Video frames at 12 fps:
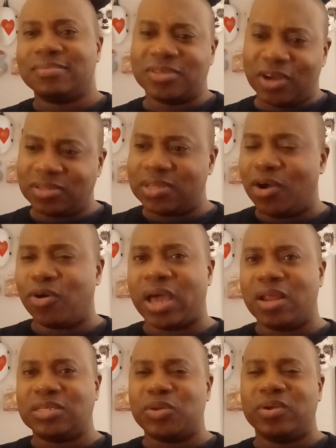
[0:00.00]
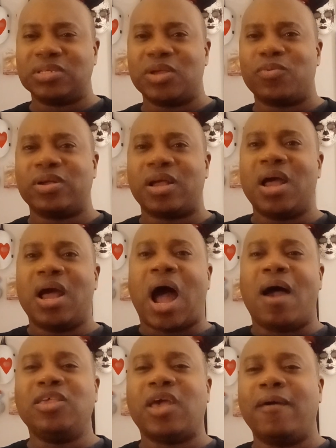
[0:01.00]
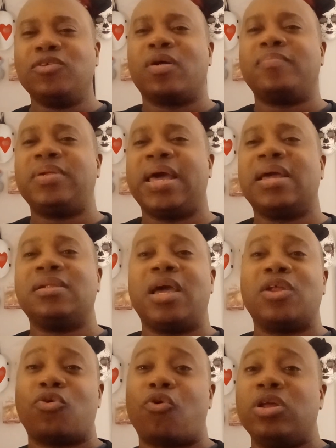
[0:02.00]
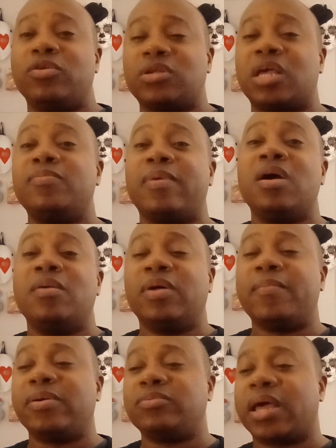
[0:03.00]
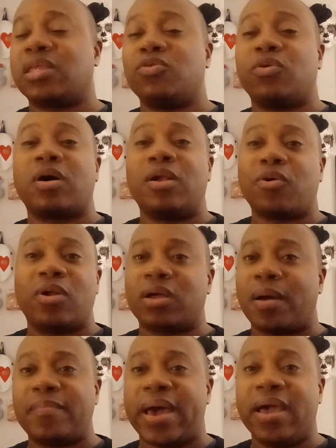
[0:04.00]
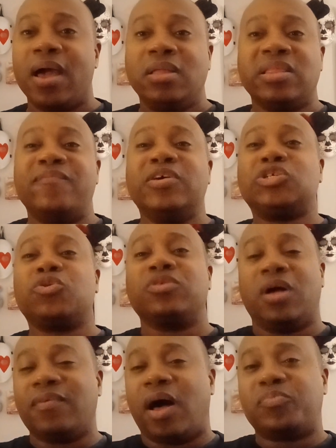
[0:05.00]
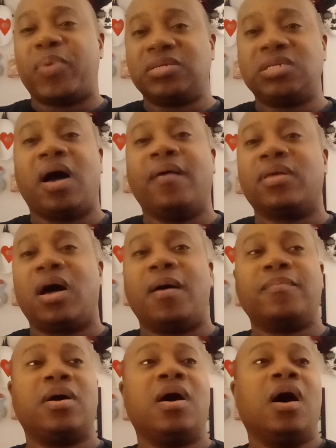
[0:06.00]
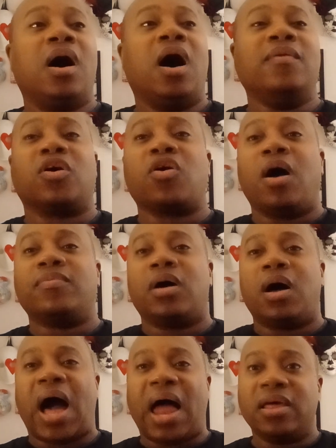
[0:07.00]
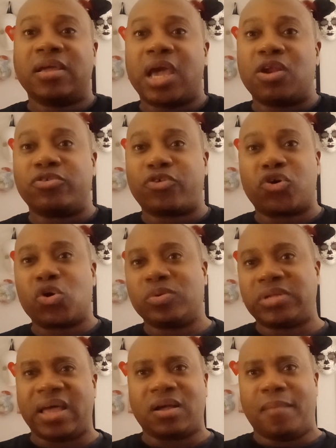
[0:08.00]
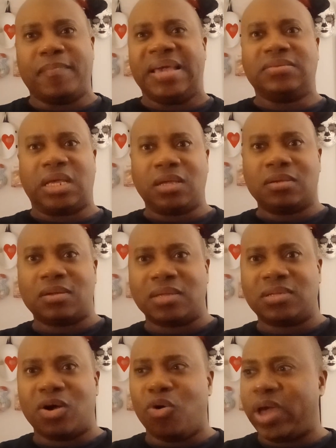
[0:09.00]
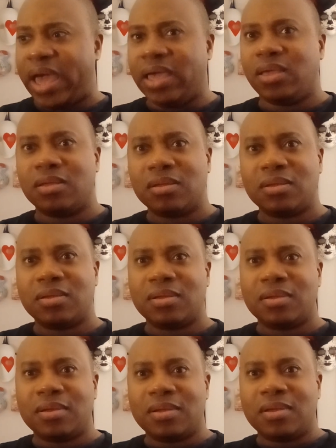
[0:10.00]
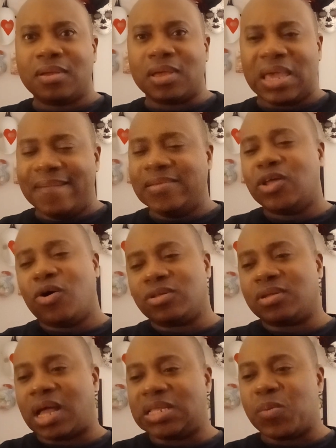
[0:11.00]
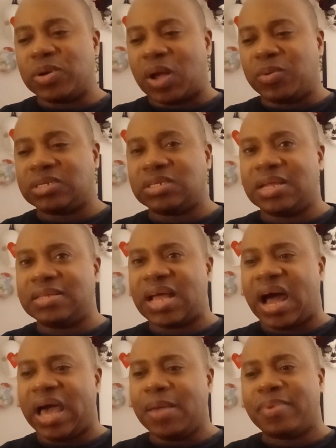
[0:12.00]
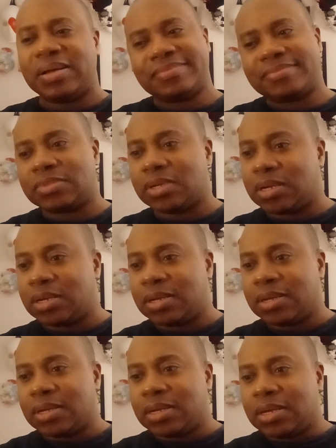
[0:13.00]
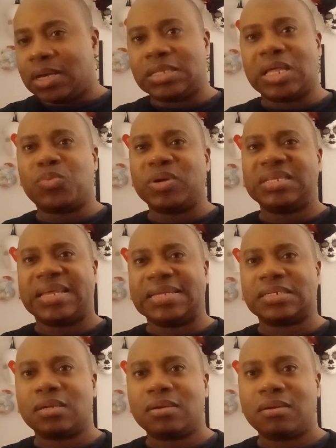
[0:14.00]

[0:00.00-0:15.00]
So I said, okay, let's see where how he's gonna play in later on. It looks like he's gonna come back. The visual, especially of the alligator turtle was like amazing. I said, okay, even though I wish it didn't die, but it is what it is.